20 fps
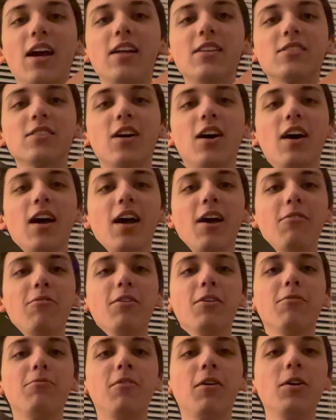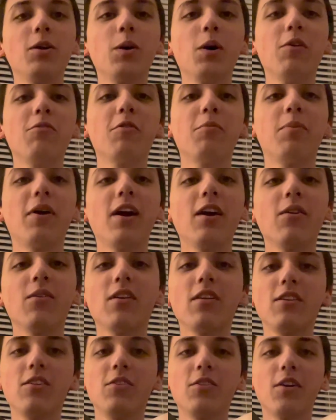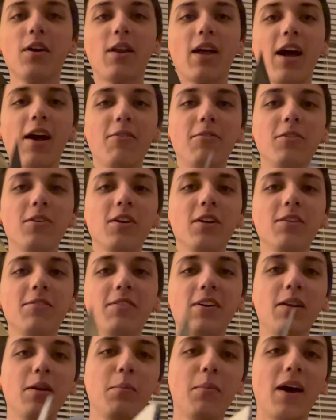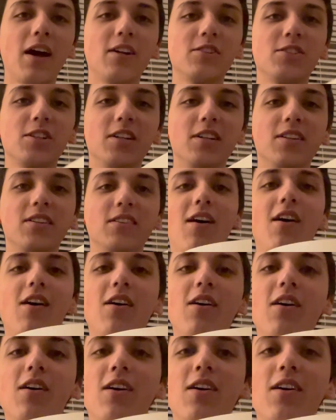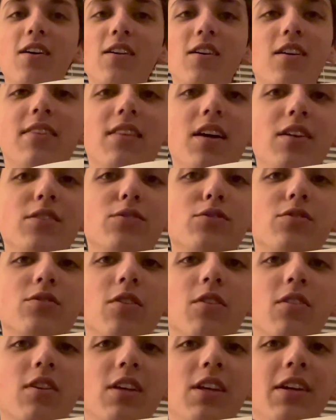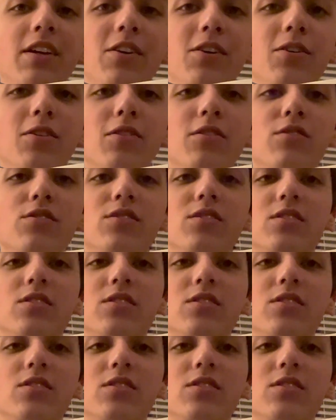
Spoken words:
It's got every photo of a penguin you could ever even imagine. Aw, that's so cute.